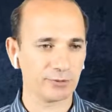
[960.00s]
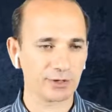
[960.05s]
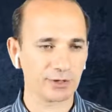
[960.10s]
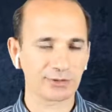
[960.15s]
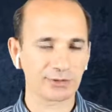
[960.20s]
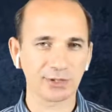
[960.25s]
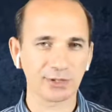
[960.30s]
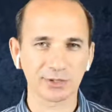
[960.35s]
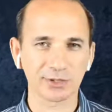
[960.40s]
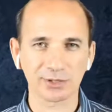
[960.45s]

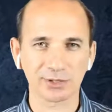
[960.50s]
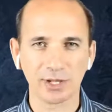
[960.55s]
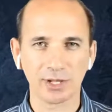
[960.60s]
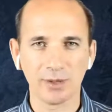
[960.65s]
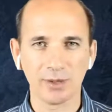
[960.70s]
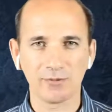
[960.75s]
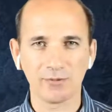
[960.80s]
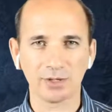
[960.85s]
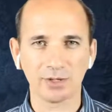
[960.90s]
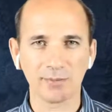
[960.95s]
versus
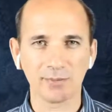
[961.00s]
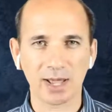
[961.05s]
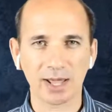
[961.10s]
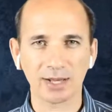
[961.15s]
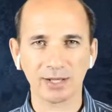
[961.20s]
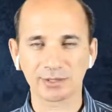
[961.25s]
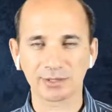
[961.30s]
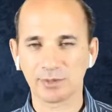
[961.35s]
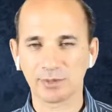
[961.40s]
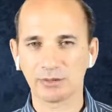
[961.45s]
with
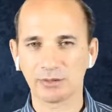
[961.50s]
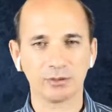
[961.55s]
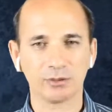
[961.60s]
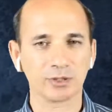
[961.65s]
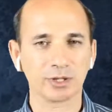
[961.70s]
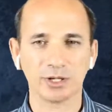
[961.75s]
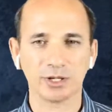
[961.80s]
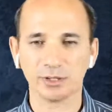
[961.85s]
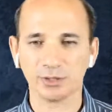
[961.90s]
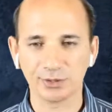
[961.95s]
management.
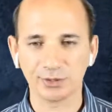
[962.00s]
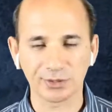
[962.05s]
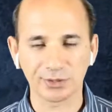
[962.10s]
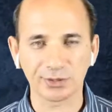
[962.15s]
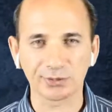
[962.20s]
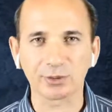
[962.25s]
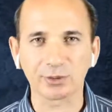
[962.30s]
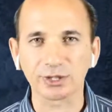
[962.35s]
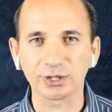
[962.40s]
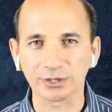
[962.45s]
Okay, this
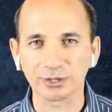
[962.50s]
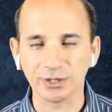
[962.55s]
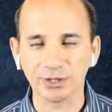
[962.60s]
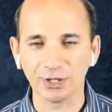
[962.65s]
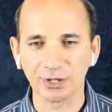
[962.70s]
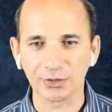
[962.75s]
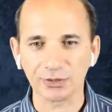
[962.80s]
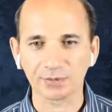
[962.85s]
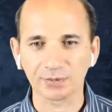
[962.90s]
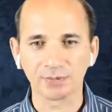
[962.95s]
is what it
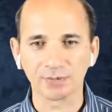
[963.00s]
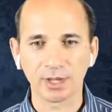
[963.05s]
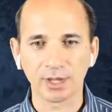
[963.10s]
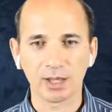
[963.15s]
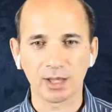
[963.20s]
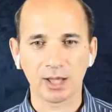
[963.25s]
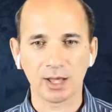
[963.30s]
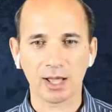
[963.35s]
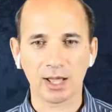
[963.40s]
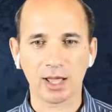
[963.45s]
is,
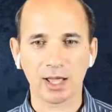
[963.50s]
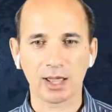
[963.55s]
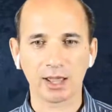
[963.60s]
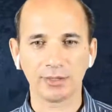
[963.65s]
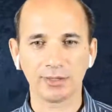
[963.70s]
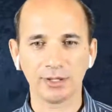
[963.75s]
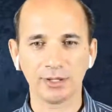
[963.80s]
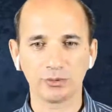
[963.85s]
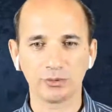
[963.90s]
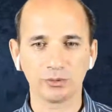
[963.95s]

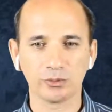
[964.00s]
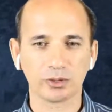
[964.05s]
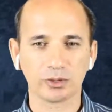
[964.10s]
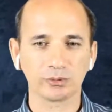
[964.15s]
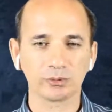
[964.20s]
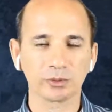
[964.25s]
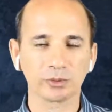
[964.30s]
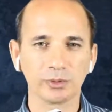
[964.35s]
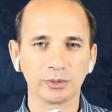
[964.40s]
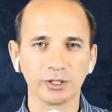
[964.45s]
and they do
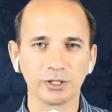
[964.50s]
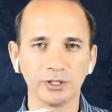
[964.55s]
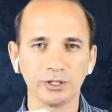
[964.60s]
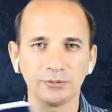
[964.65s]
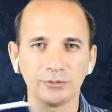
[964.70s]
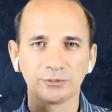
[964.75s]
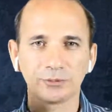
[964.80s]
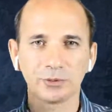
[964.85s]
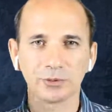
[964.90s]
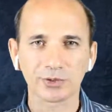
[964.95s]
not
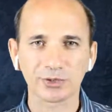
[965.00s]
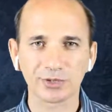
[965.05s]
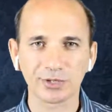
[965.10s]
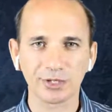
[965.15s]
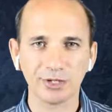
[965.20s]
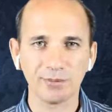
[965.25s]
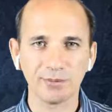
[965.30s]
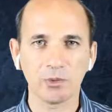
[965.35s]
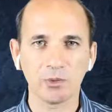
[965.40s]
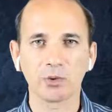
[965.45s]
normally
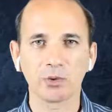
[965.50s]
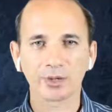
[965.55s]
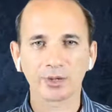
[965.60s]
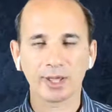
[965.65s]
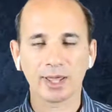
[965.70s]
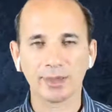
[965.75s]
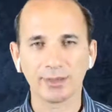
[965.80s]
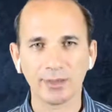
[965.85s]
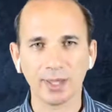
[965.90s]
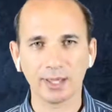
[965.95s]
foresee more
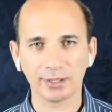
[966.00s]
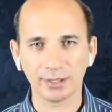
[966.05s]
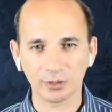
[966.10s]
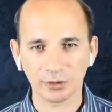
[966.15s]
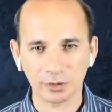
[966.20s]
than that.